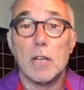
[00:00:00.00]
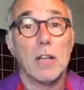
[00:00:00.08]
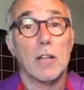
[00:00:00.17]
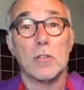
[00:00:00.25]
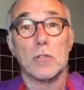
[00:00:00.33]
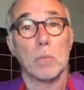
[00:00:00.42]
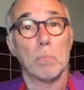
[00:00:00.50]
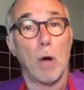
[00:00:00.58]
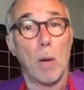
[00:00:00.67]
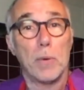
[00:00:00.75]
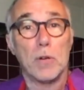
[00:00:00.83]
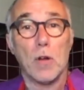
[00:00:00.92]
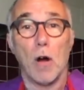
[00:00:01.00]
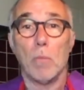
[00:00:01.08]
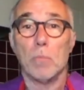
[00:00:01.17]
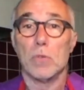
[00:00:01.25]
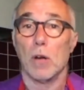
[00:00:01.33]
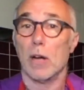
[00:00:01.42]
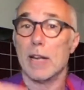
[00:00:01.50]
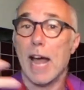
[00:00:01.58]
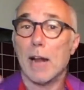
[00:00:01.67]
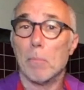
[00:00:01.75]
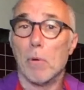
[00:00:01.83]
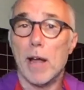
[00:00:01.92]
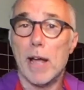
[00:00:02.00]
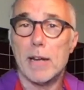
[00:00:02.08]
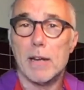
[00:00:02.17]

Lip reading: some poppadoms or naan bread.